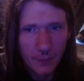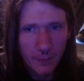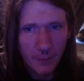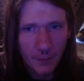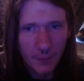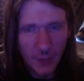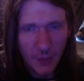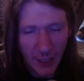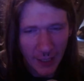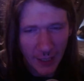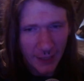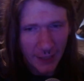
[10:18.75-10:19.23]

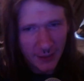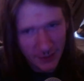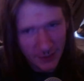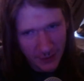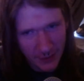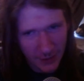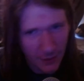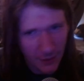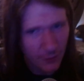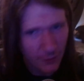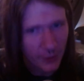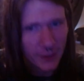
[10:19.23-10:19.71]
that I see
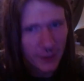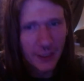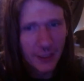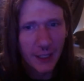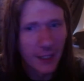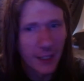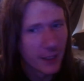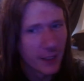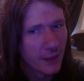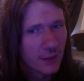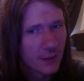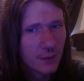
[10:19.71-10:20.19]
every
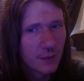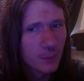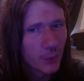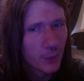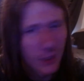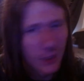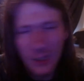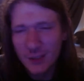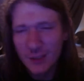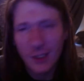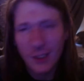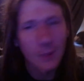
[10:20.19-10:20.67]
day,
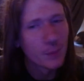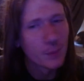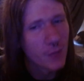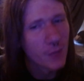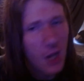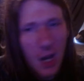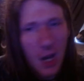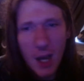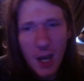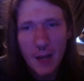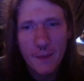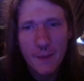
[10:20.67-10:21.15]
because I'm
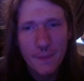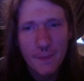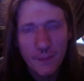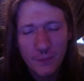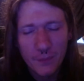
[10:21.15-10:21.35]
not.